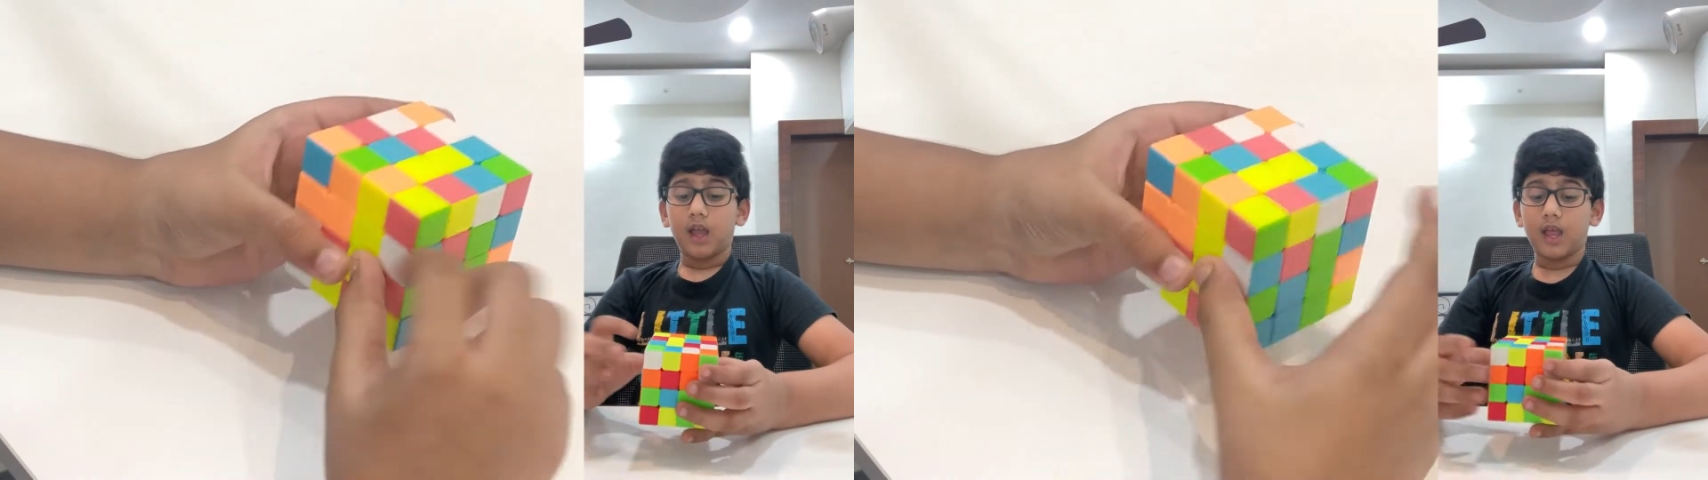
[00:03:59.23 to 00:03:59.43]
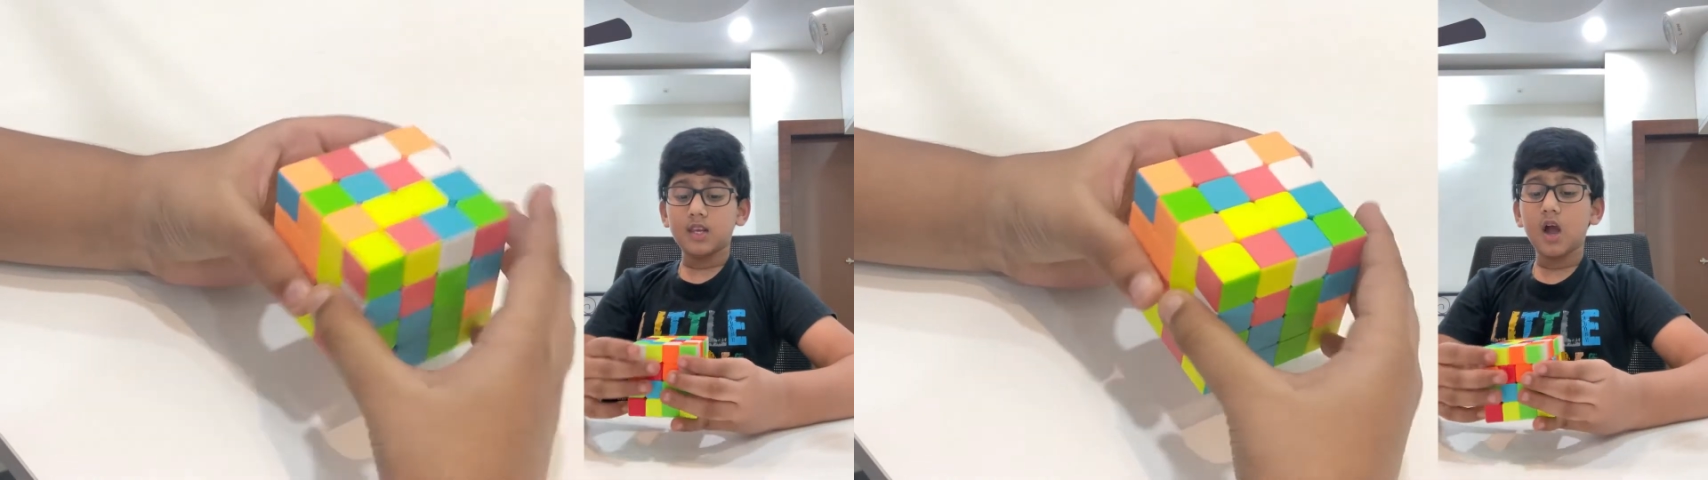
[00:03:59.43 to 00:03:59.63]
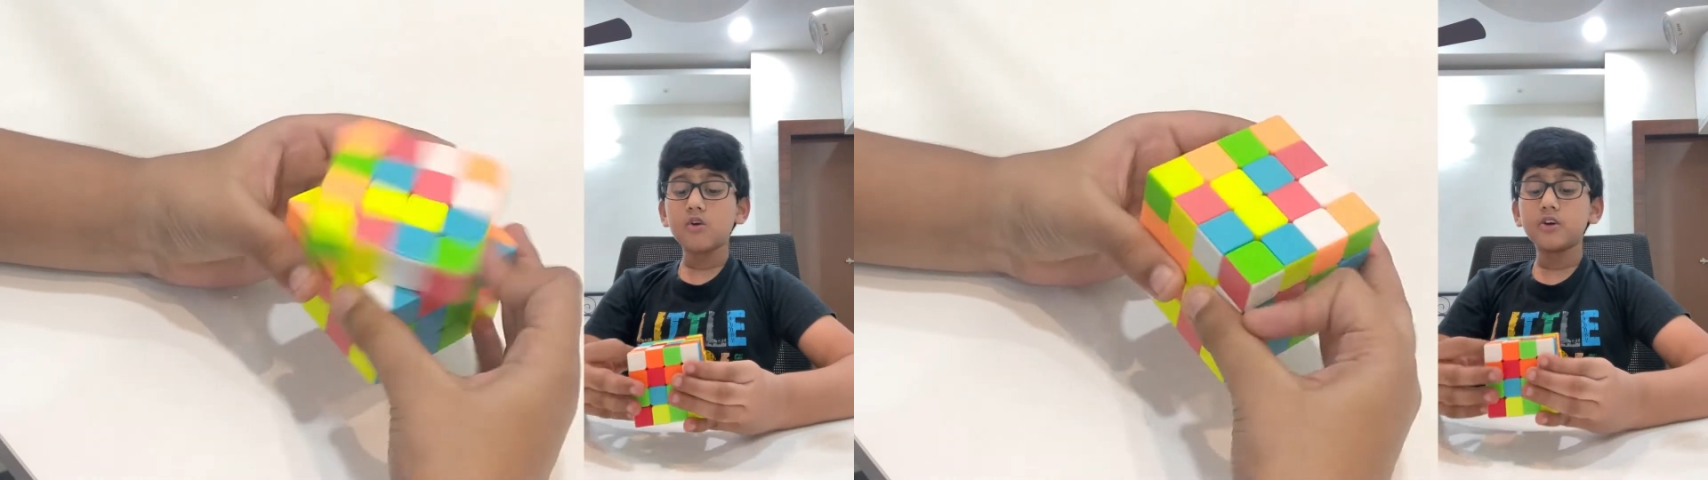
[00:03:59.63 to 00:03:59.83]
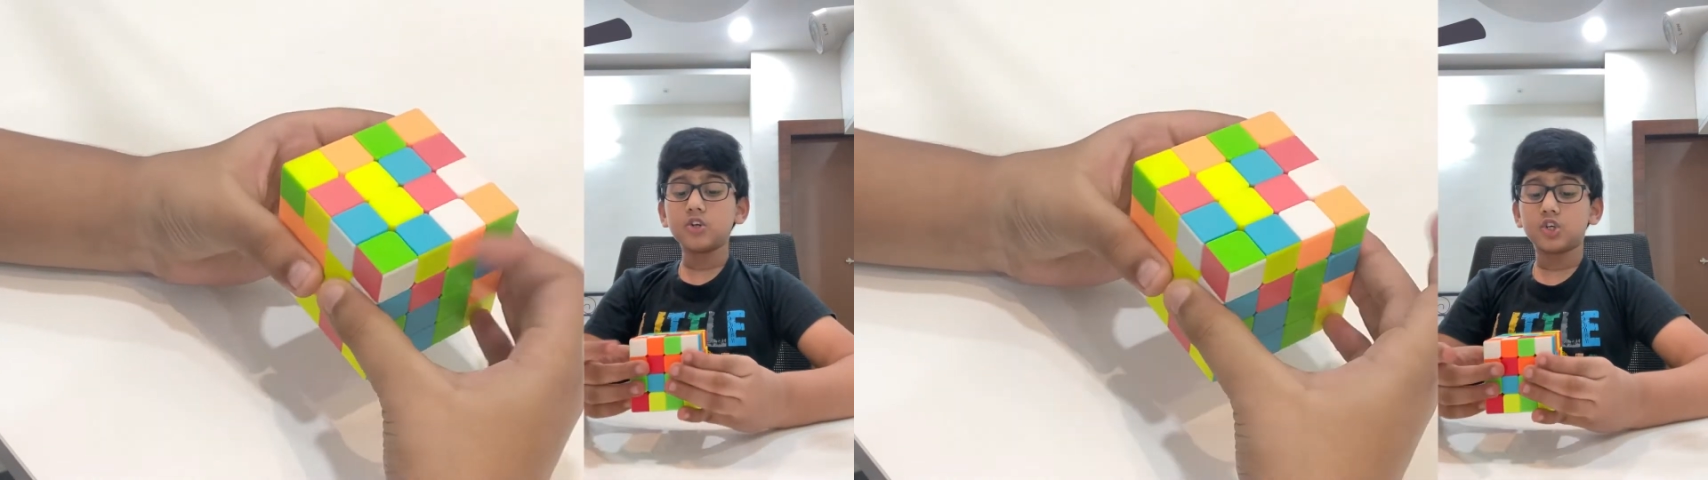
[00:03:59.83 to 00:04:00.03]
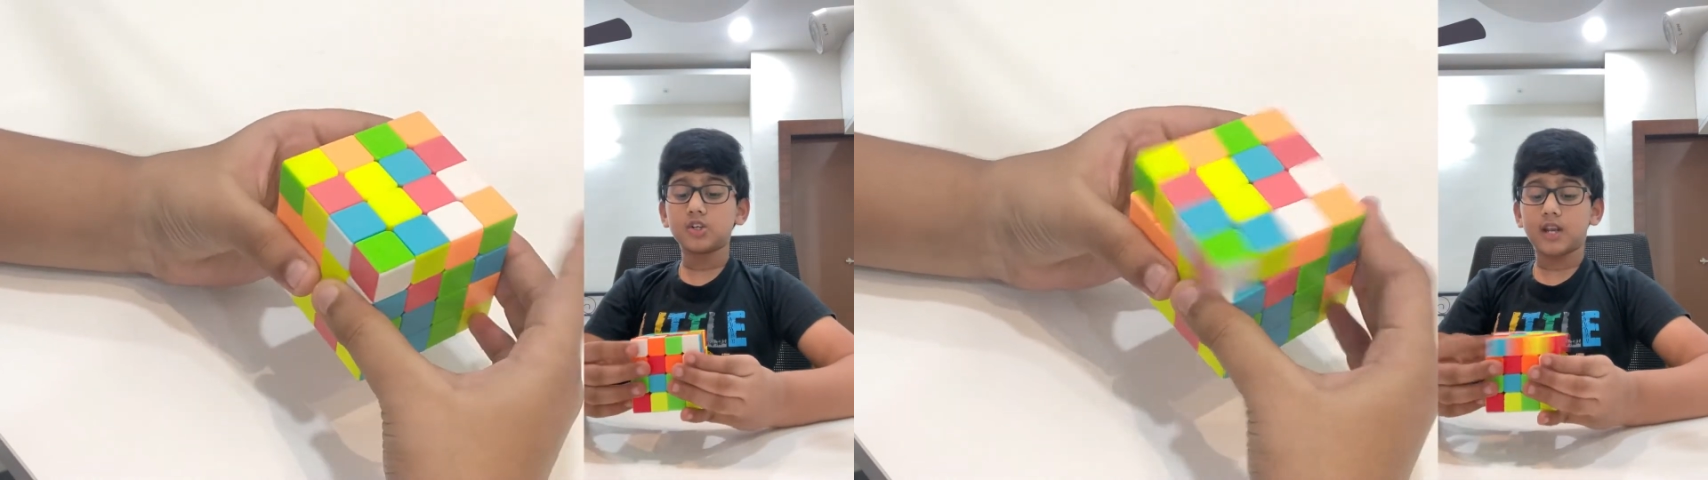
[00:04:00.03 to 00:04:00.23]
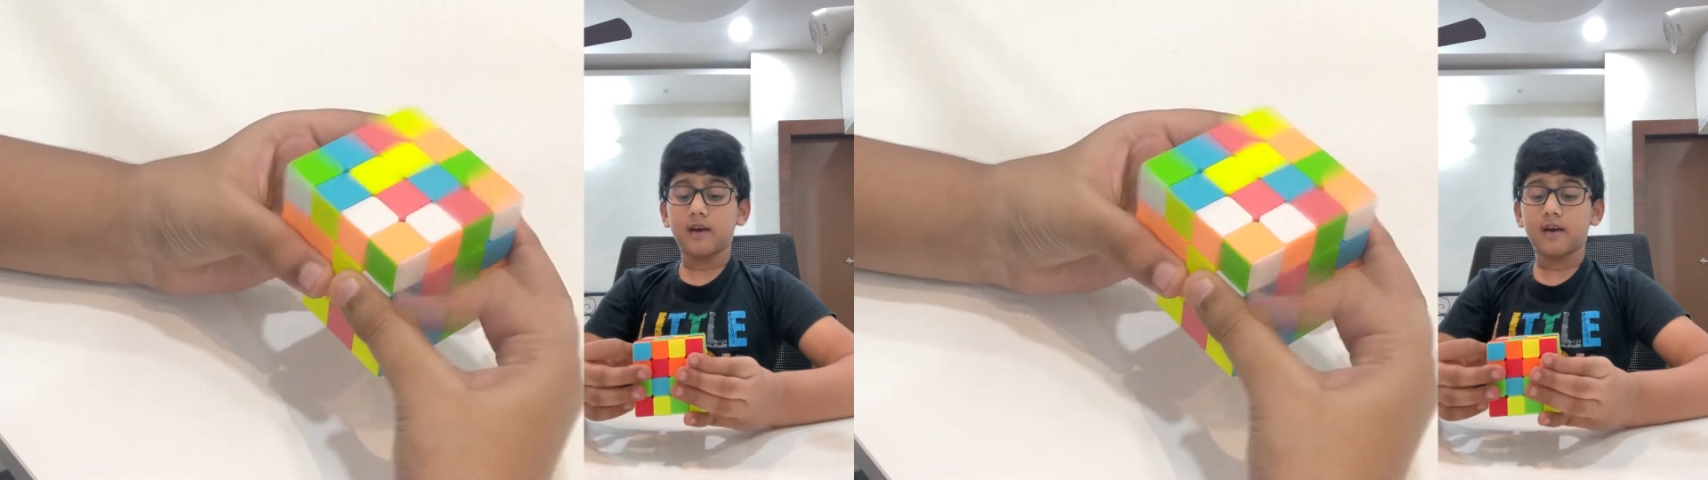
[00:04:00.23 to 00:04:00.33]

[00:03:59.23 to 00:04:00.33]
And now you should